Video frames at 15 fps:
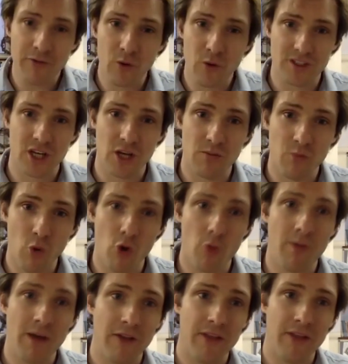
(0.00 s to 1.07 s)
you want to know more
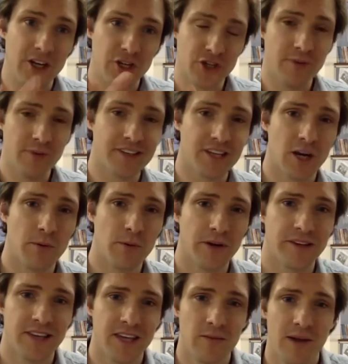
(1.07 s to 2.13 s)
about that, Jimmy's going to put
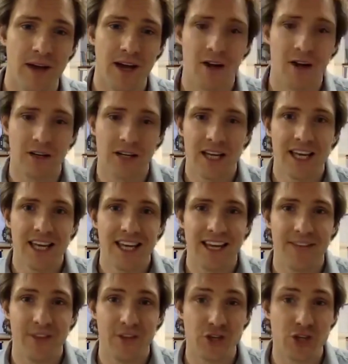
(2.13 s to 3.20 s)
his email
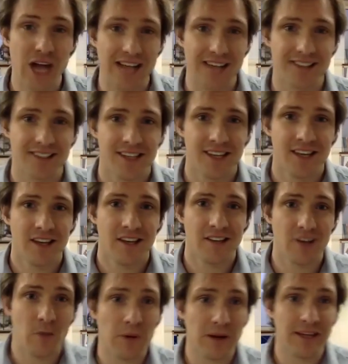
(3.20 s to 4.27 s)
in the chat.
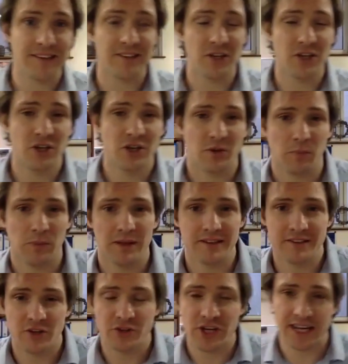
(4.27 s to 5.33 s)
So please do
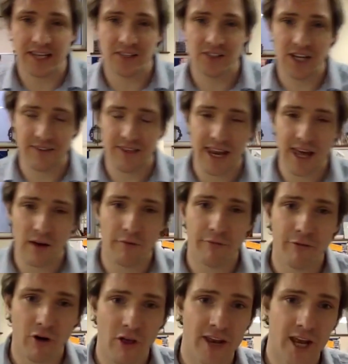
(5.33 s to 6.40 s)
check that out and
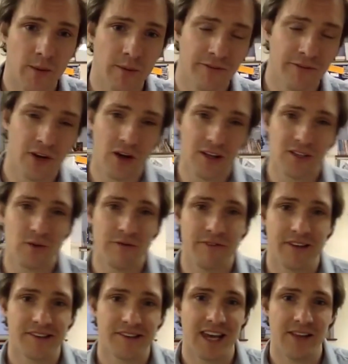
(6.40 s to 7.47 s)
follow that up if you'd like to
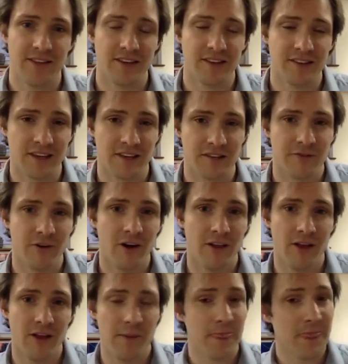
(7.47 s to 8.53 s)
investigate these things further.
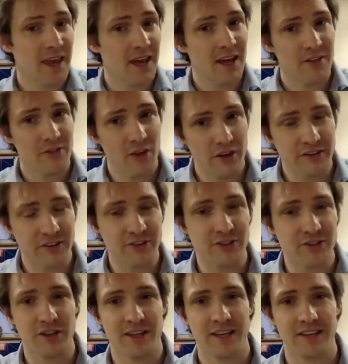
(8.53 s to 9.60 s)
But those are the
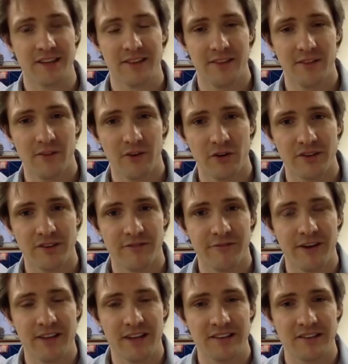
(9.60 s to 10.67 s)
two things I think that the Christian
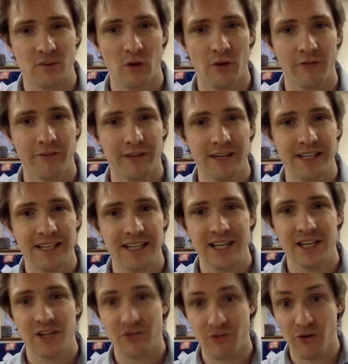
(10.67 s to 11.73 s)
faith has to offer:
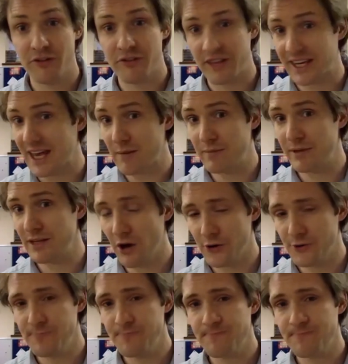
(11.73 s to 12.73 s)
truth that can be known